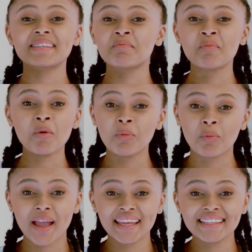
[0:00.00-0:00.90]
some more
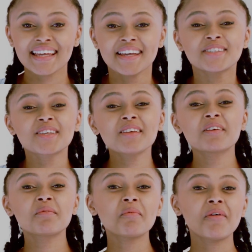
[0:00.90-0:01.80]
weight, so you're a
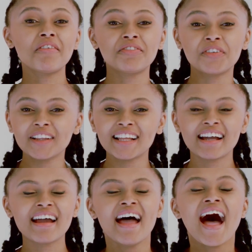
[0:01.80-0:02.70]
little bit more
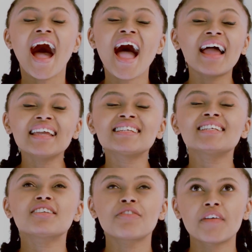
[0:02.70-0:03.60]
fuller. I
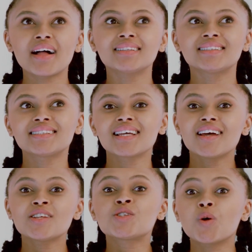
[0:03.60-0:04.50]
just felt
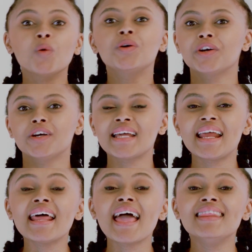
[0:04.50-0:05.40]
so good,
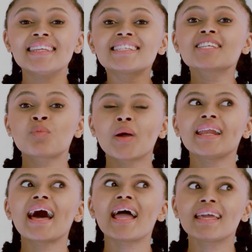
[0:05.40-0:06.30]
and this is
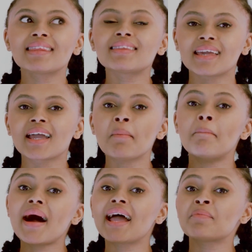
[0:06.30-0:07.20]
when I think
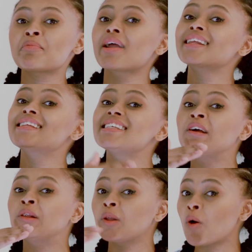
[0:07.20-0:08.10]
my
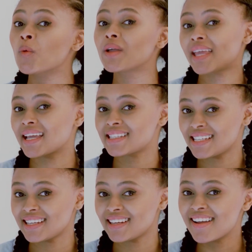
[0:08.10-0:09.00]
pregnancy glow kicked
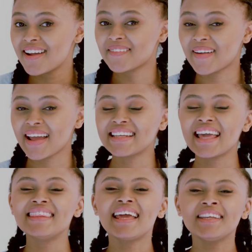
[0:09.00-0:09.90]
in, right?
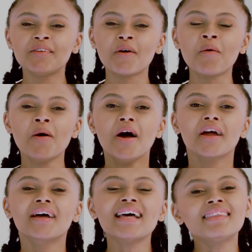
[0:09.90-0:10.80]
And then
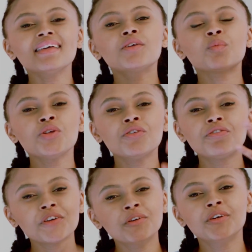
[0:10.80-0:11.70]
because I think when you
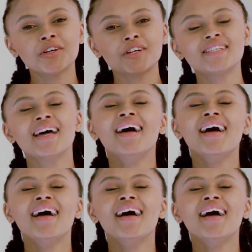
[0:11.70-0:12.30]
feel good,